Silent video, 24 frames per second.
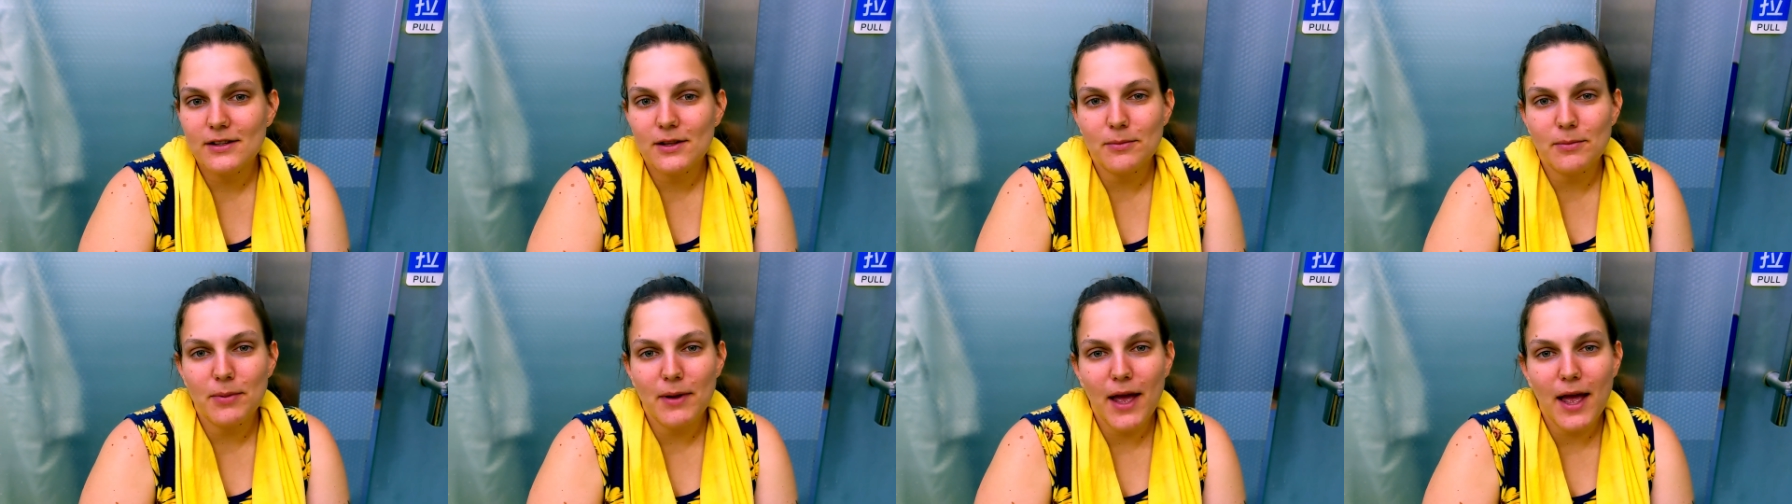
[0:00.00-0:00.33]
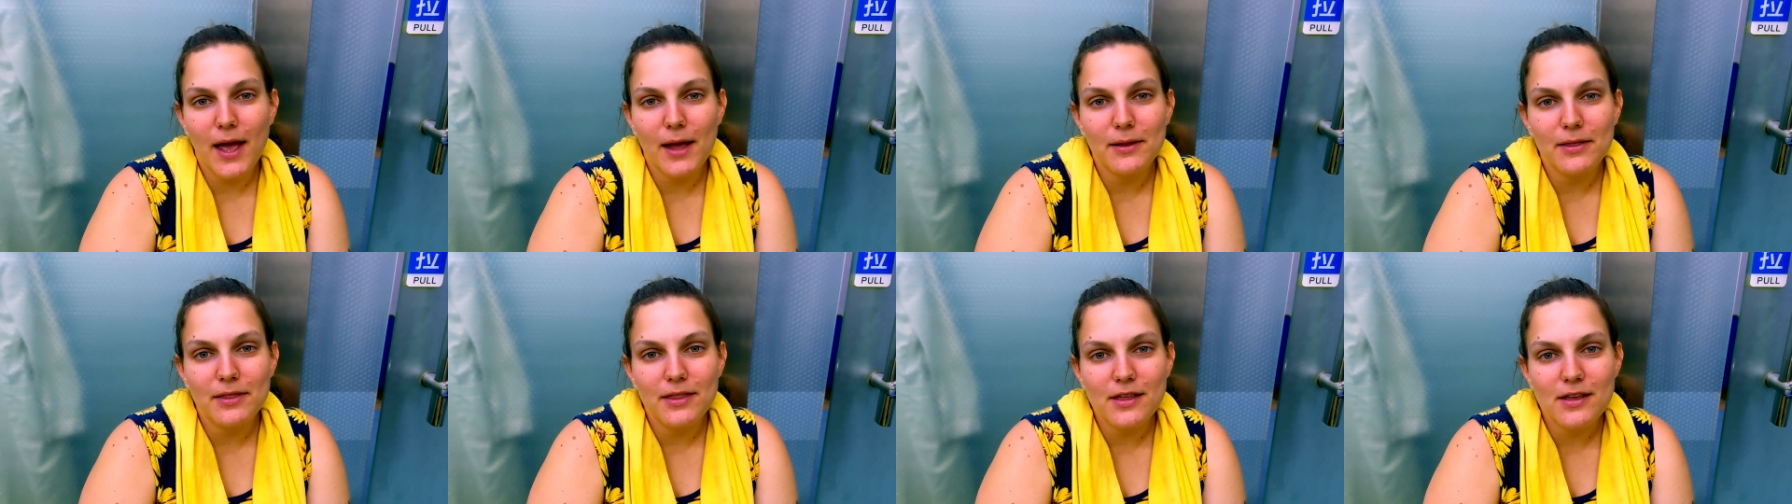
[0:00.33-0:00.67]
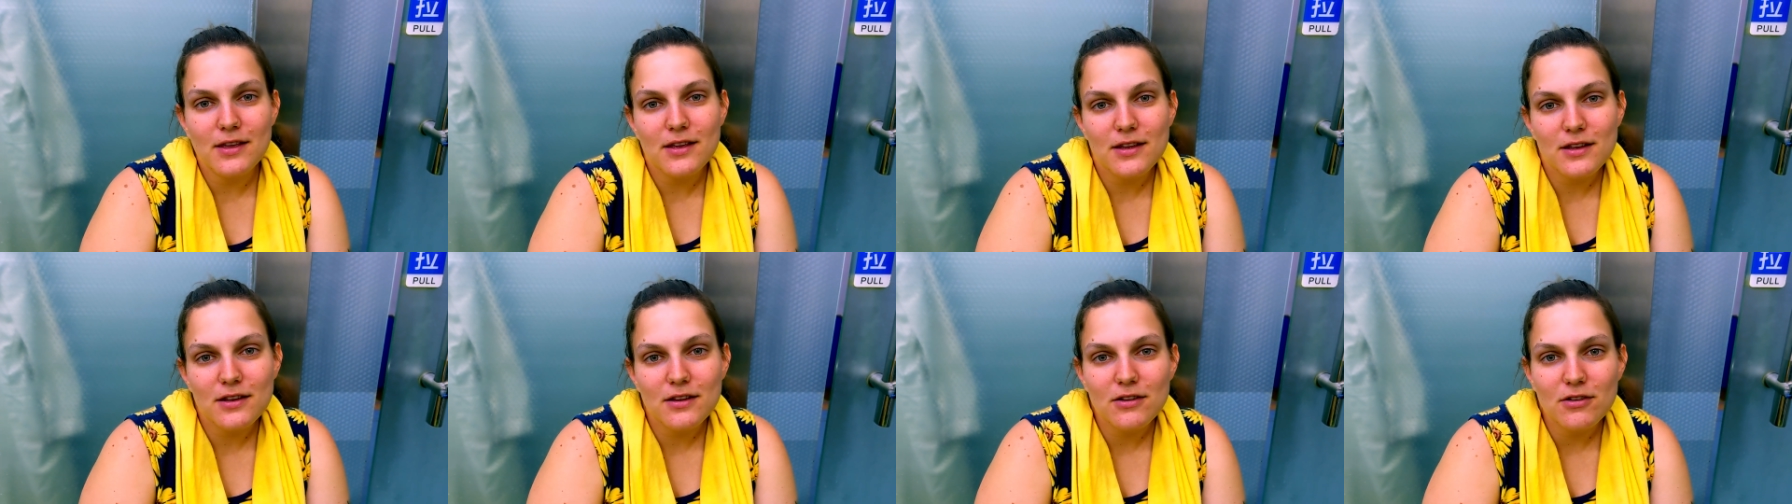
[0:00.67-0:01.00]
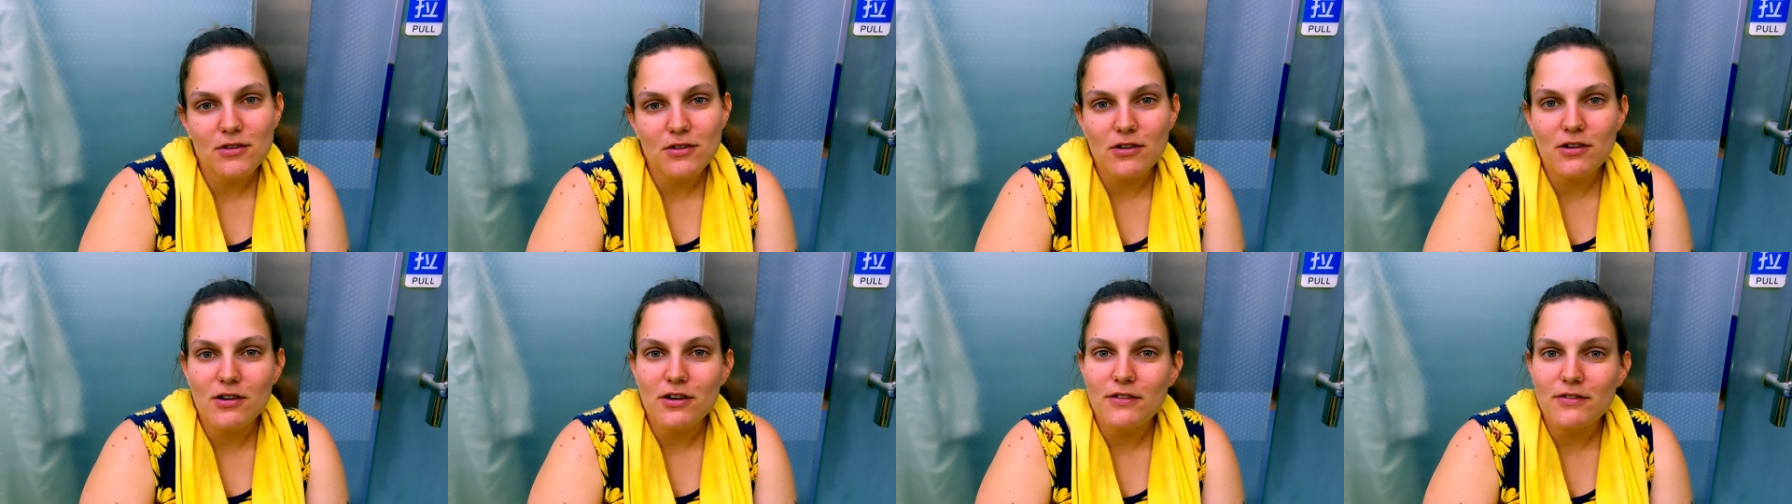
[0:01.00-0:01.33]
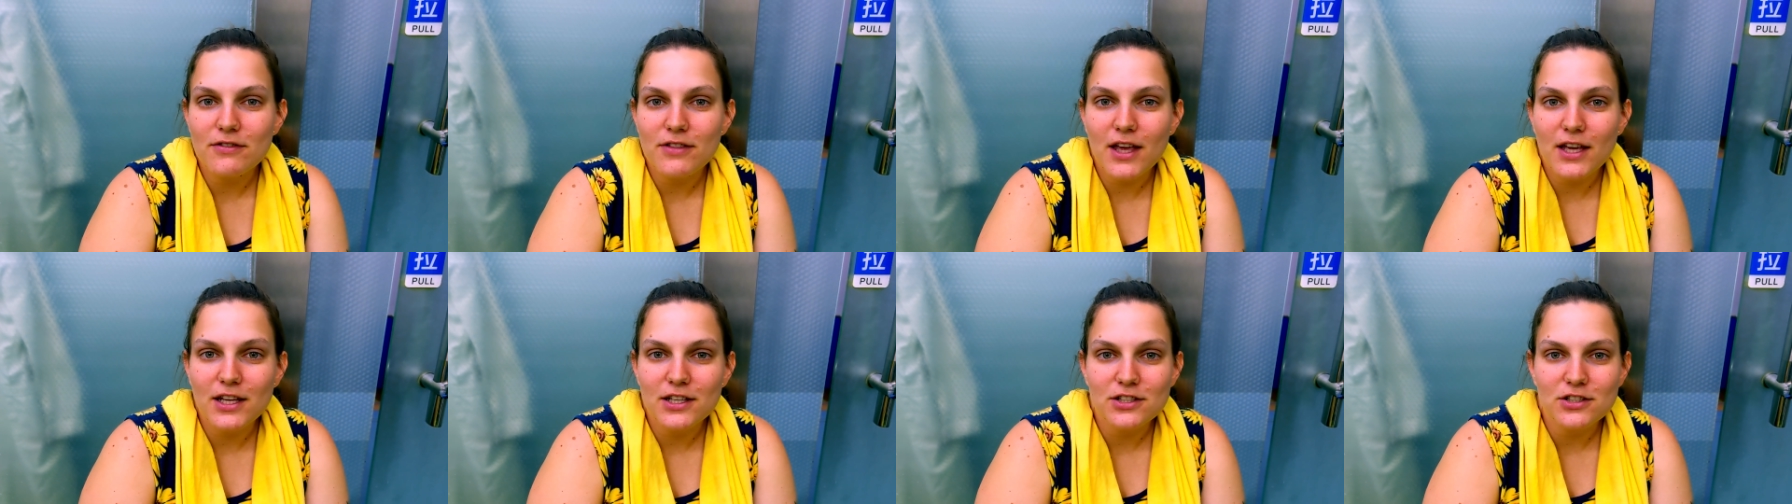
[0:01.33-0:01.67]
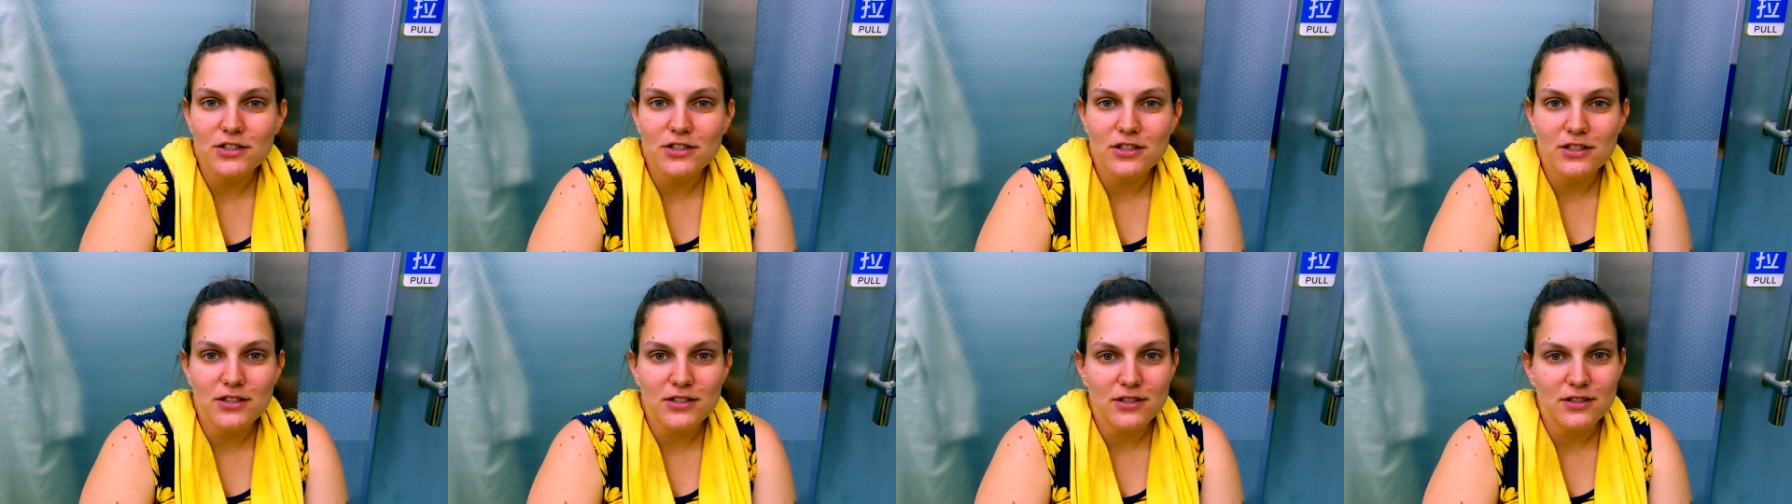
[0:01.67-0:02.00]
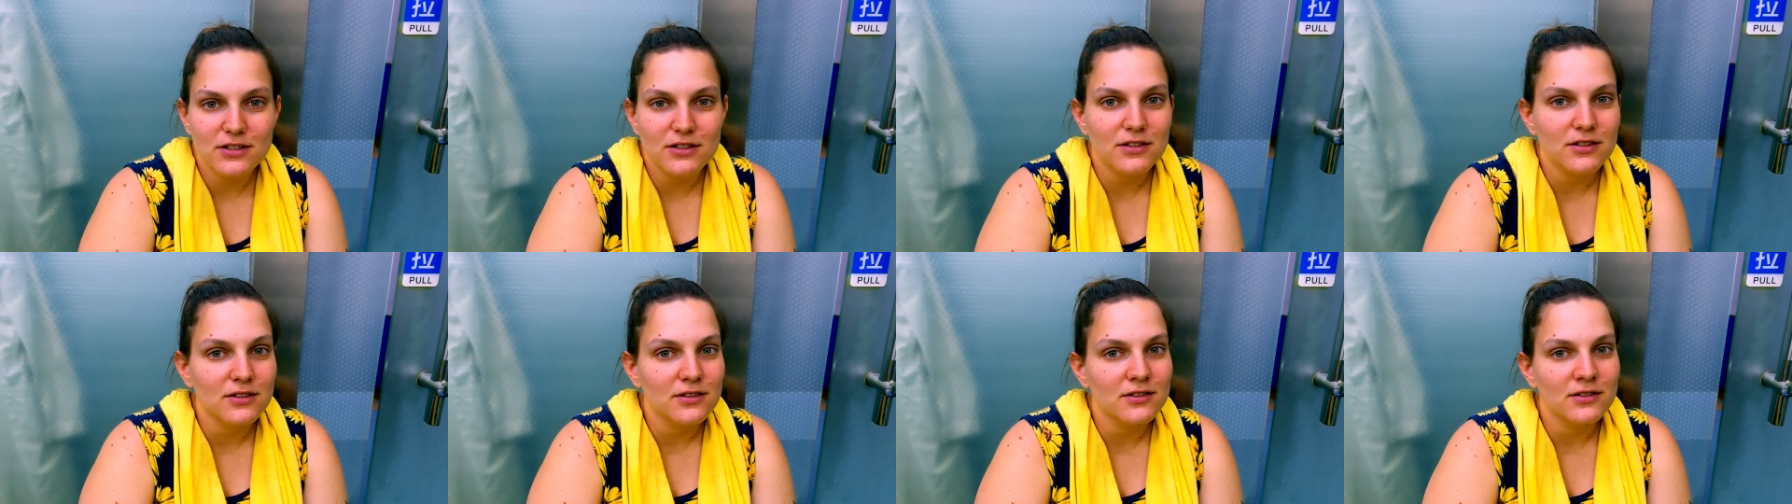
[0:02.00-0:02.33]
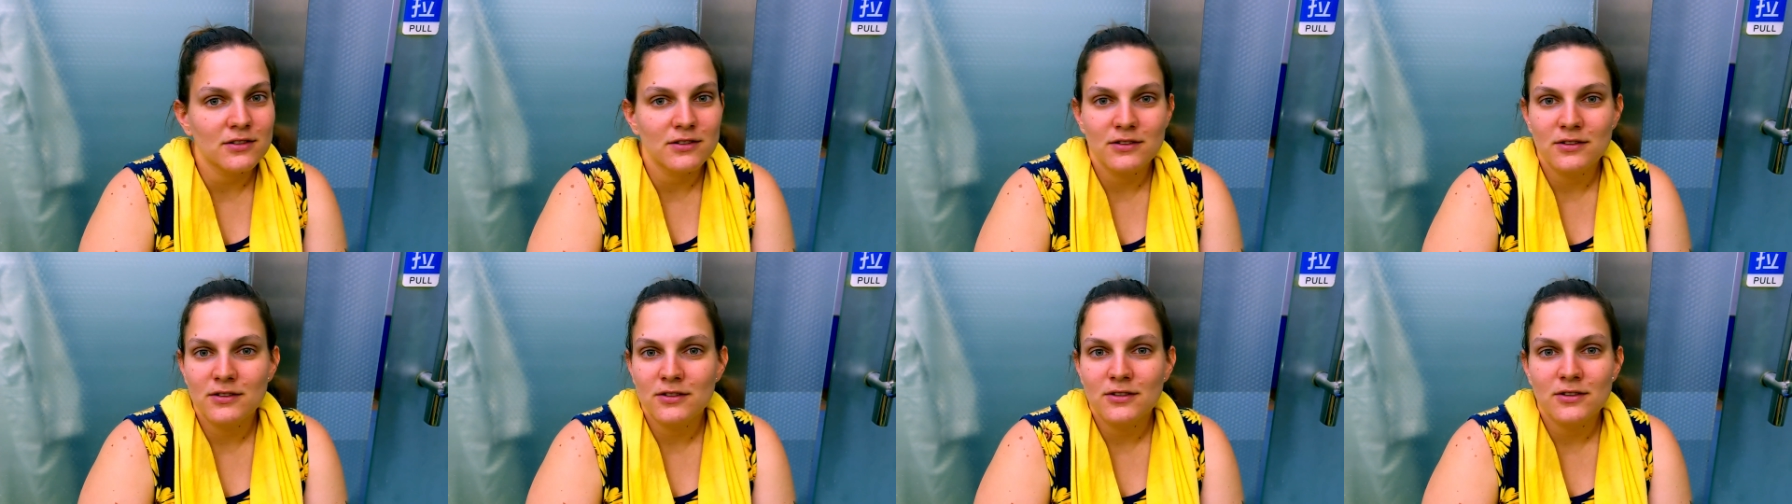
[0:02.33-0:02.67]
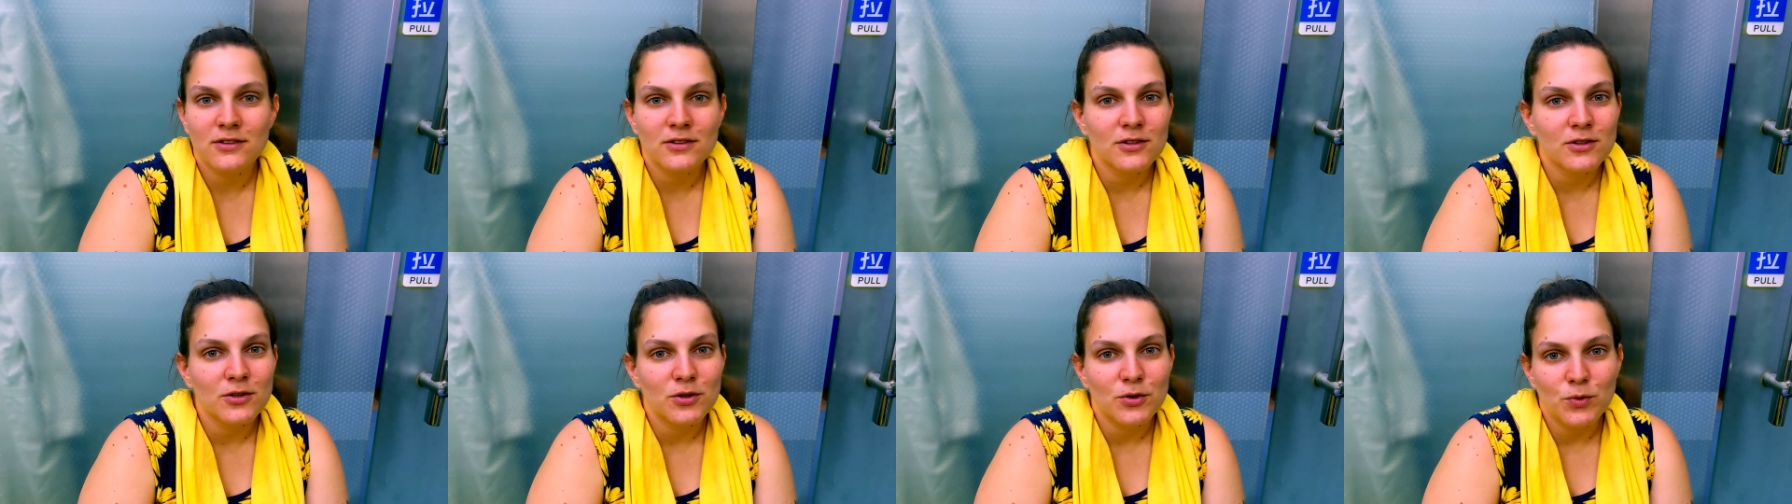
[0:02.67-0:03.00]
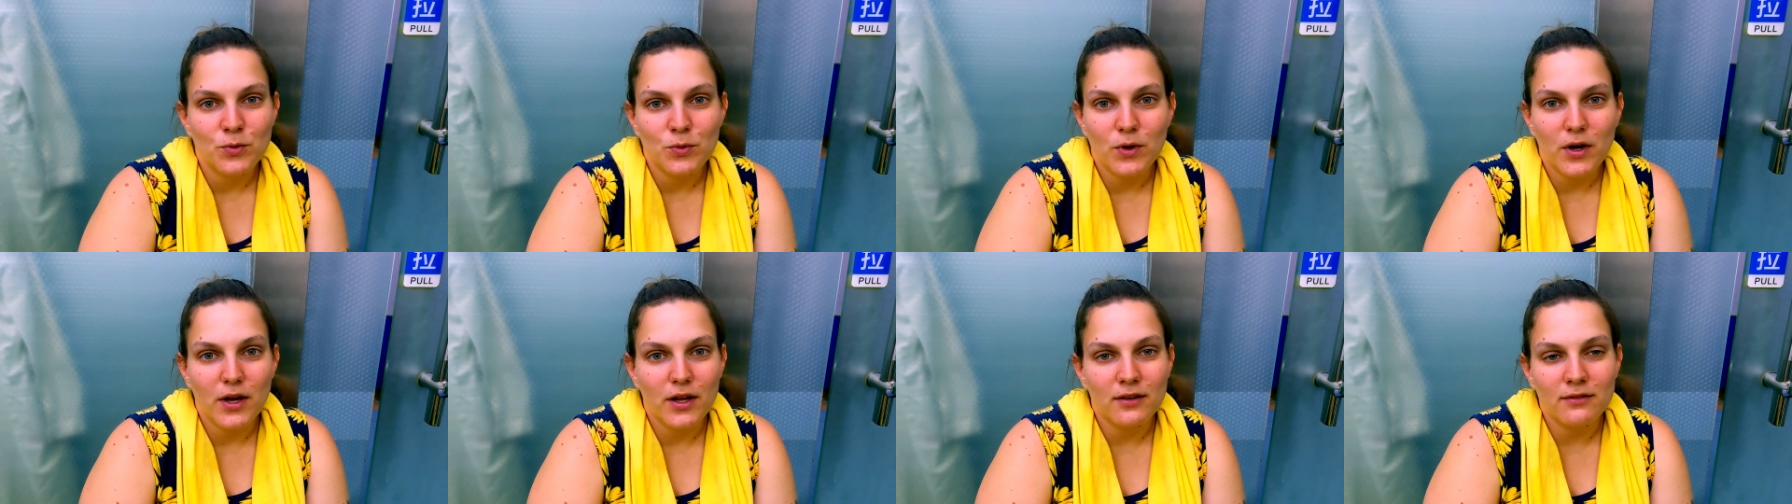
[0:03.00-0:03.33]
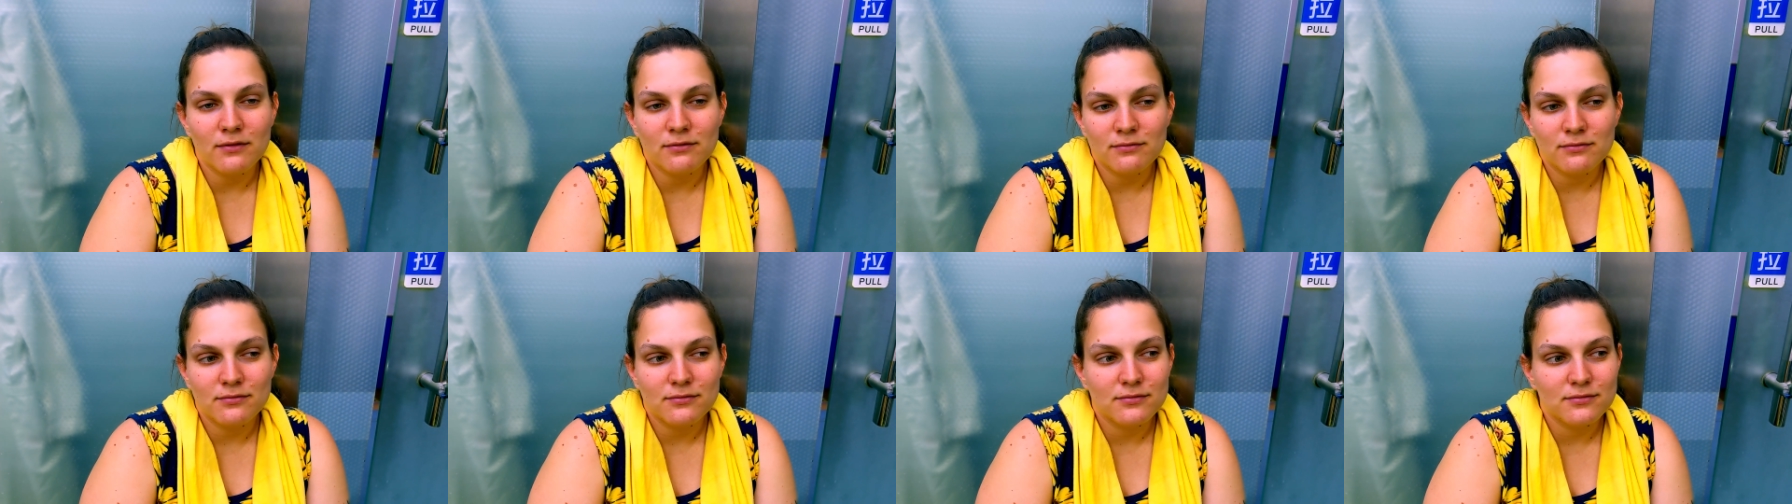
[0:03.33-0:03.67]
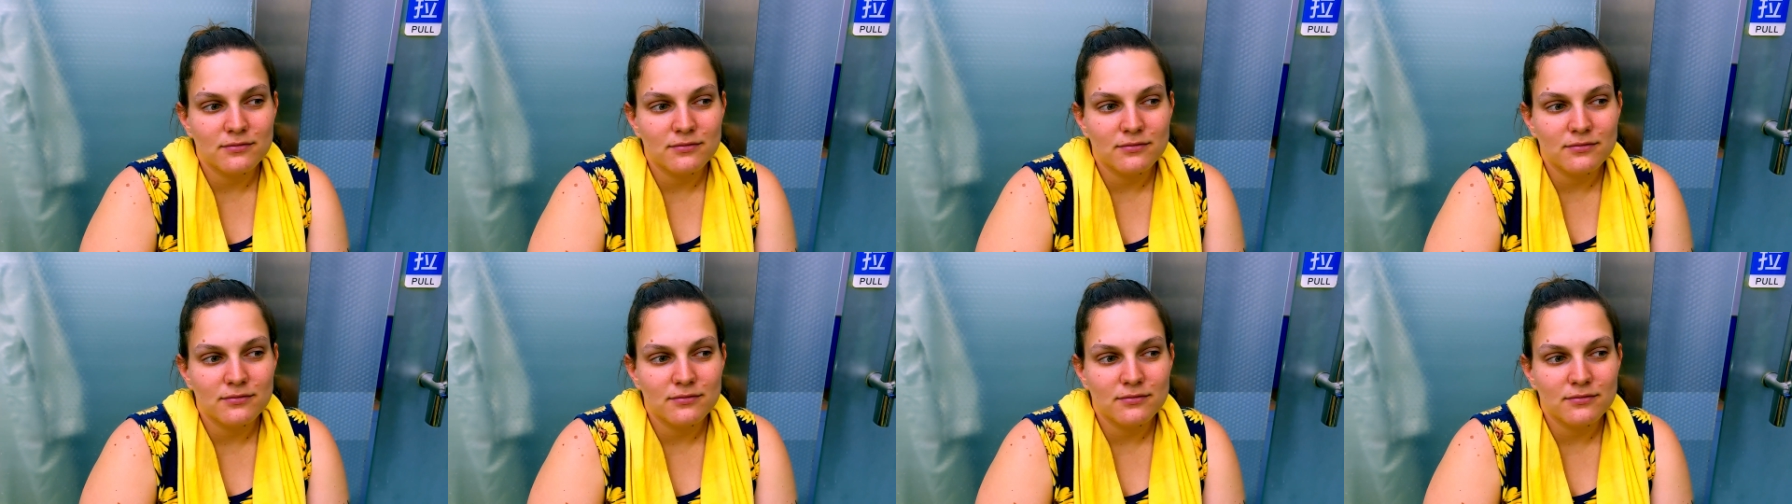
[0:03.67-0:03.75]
a bad thing or if that's just what